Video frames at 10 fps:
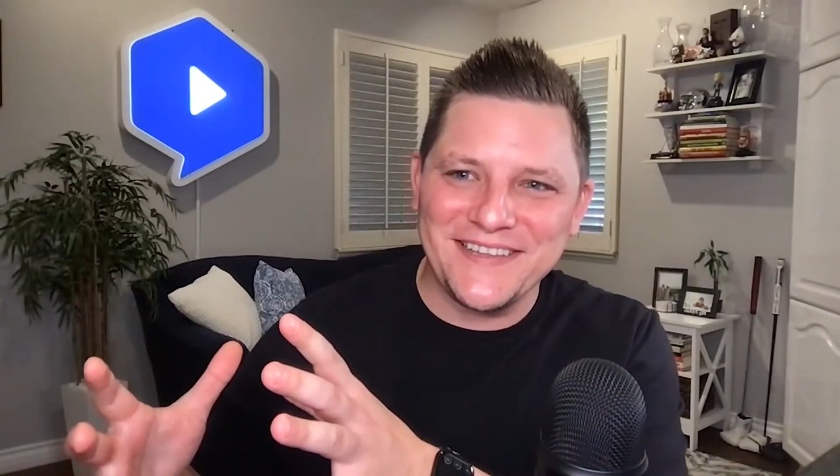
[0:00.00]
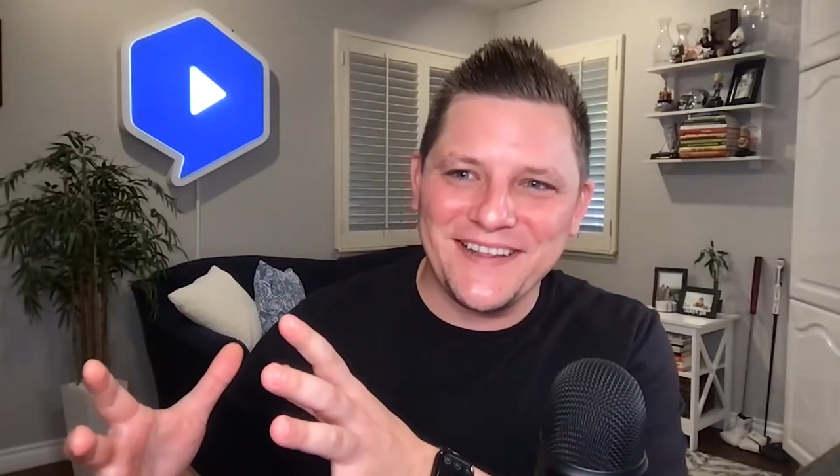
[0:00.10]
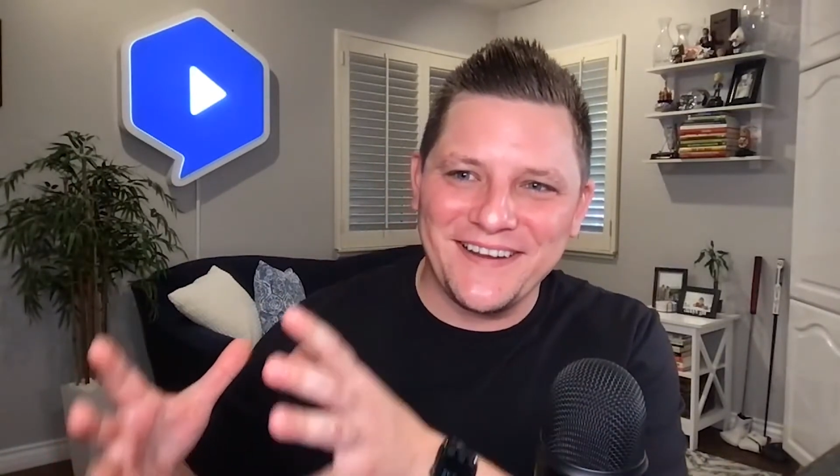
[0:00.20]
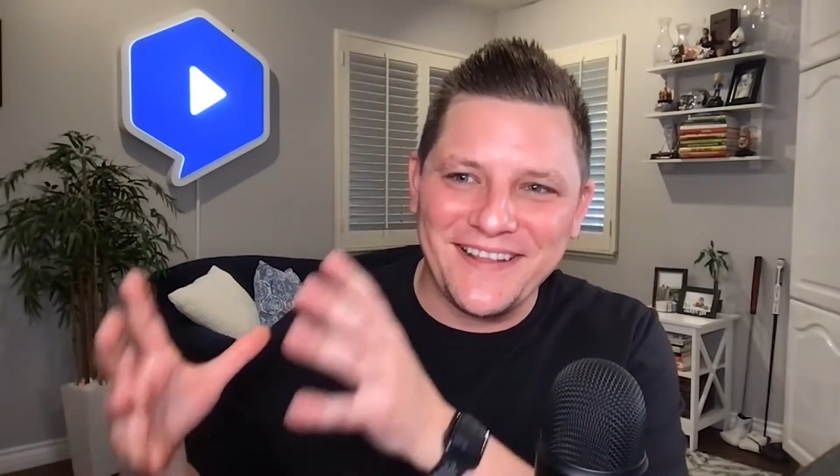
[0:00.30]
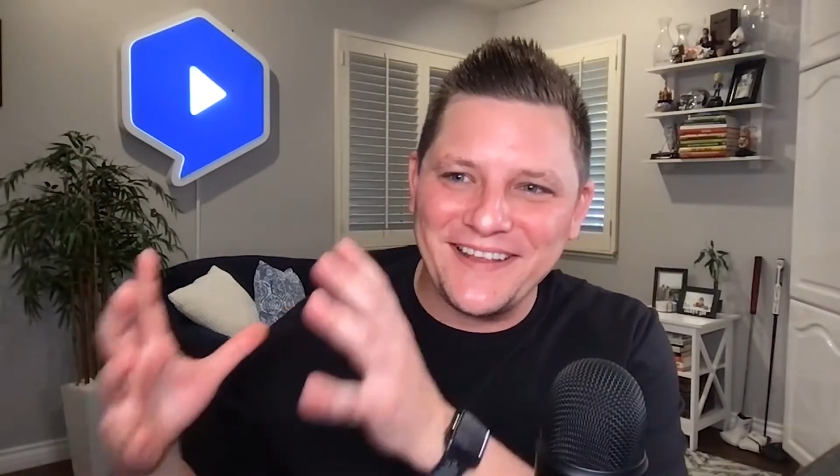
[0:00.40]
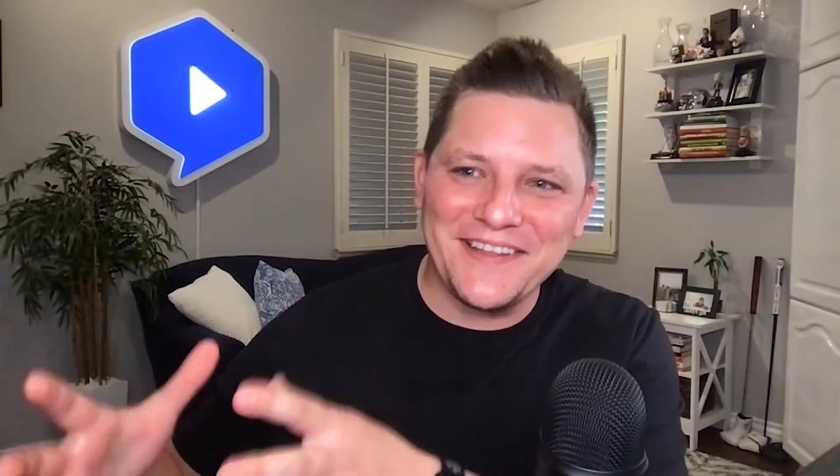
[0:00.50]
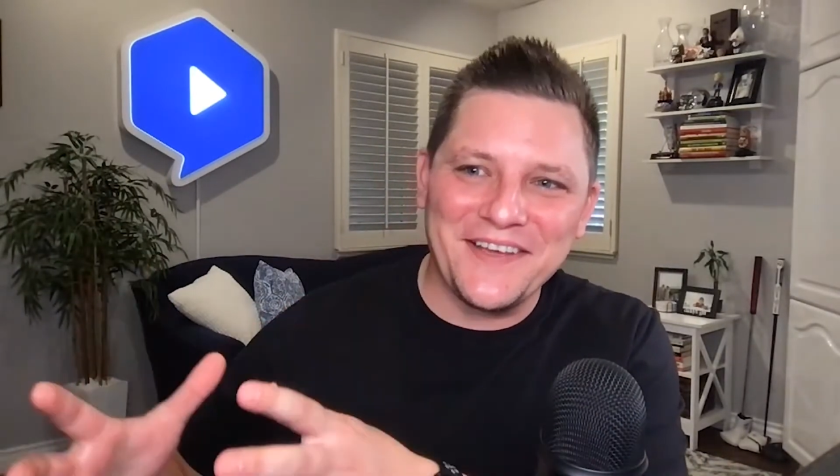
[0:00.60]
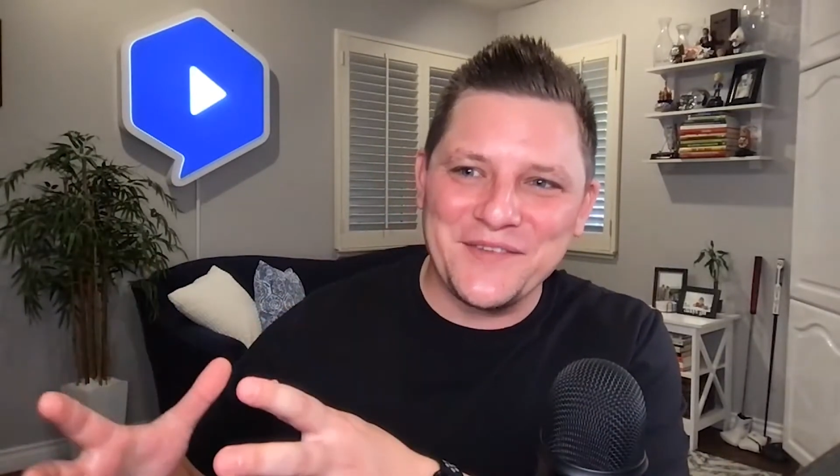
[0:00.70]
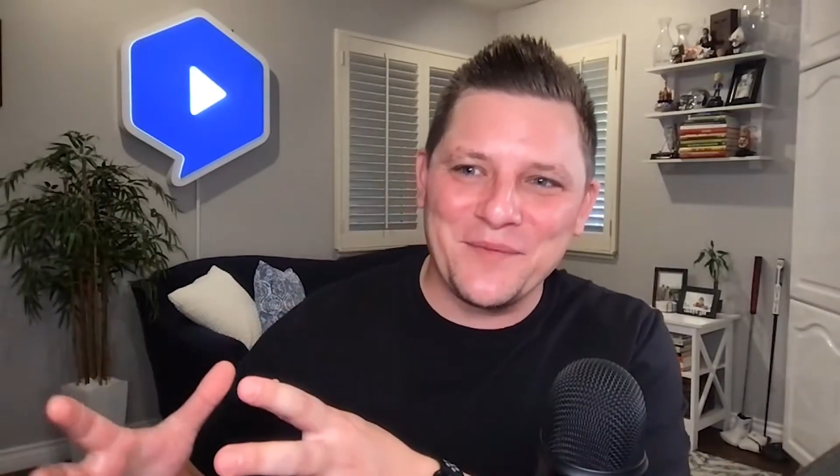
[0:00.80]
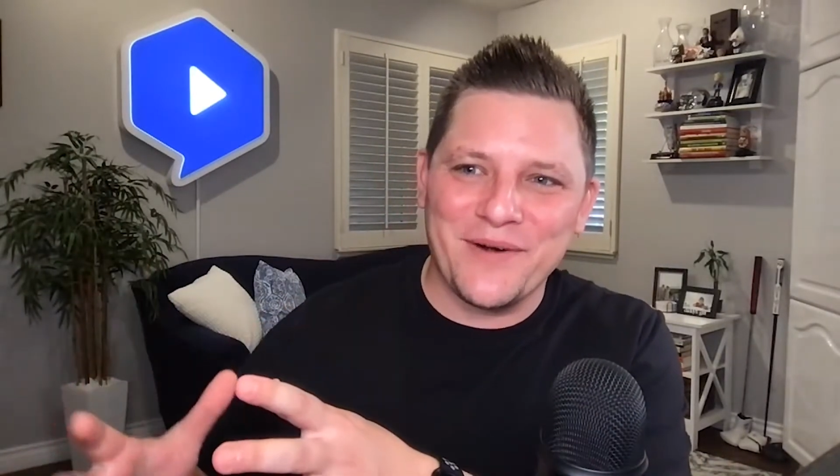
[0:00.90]
in there that you'd
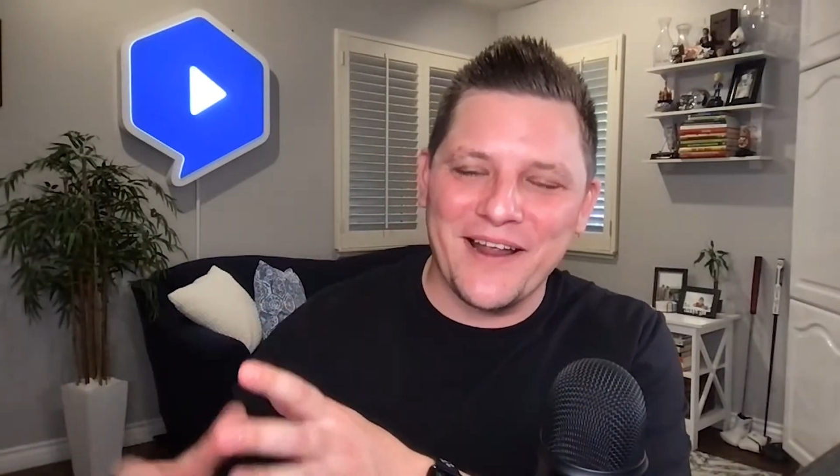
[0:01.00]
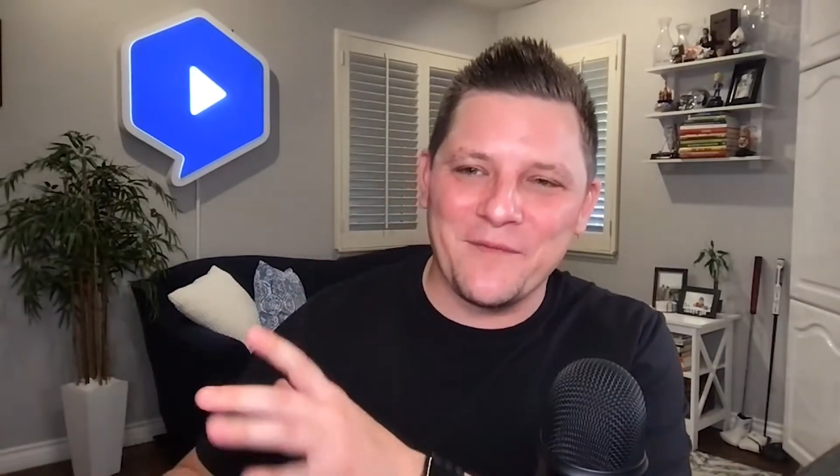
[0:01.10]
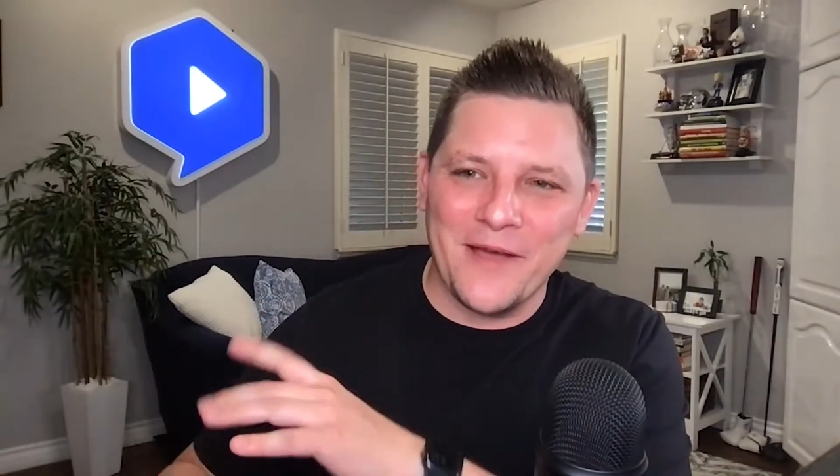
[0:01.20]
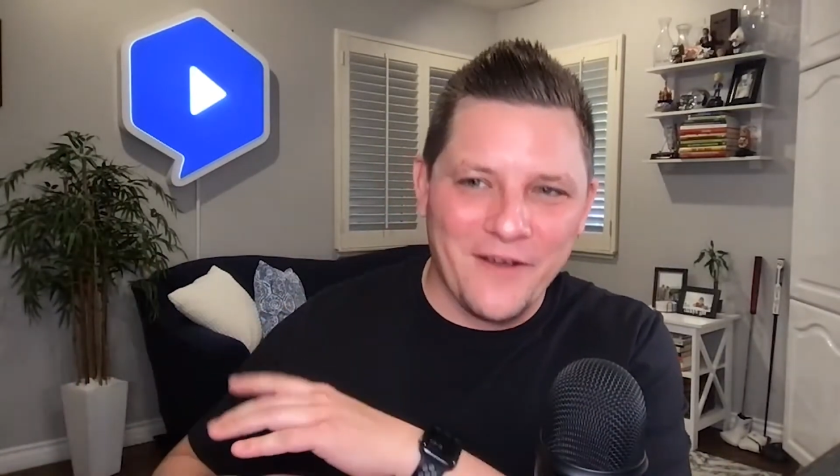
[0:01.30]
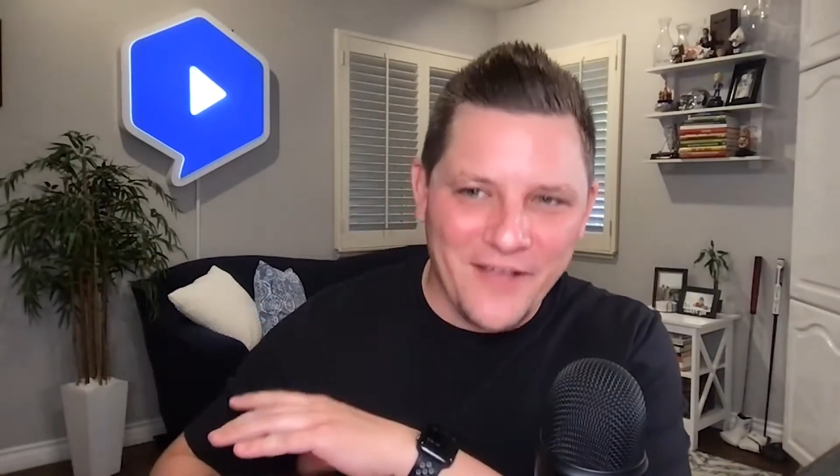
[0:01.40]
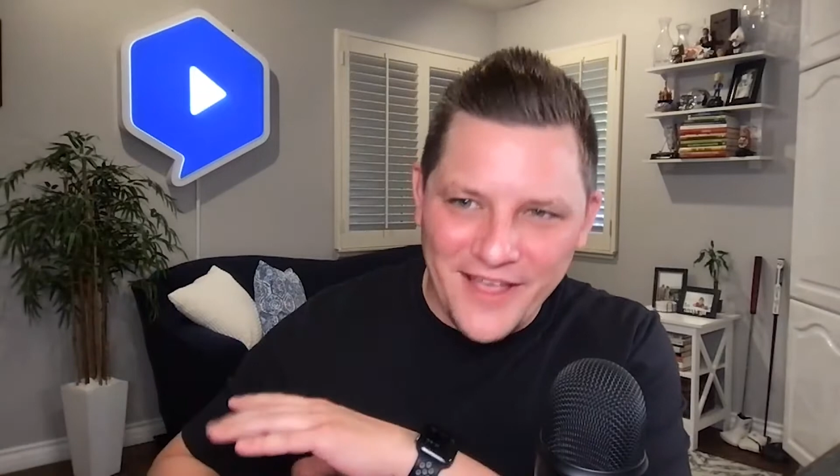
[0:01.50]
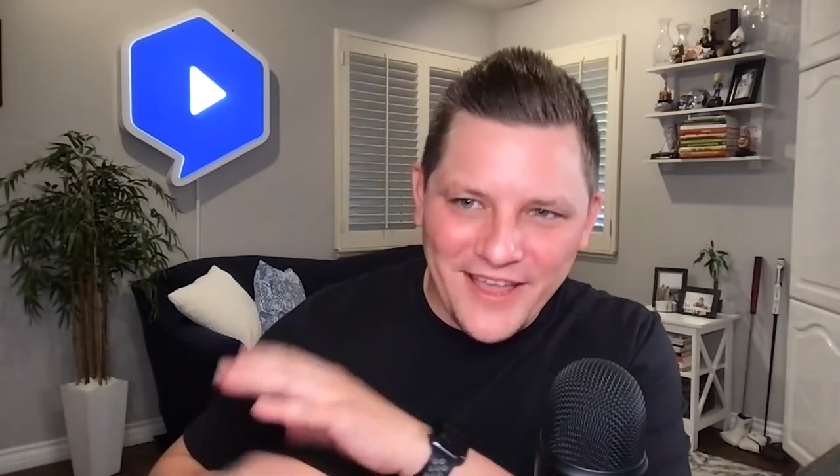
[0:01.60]
love to brag about.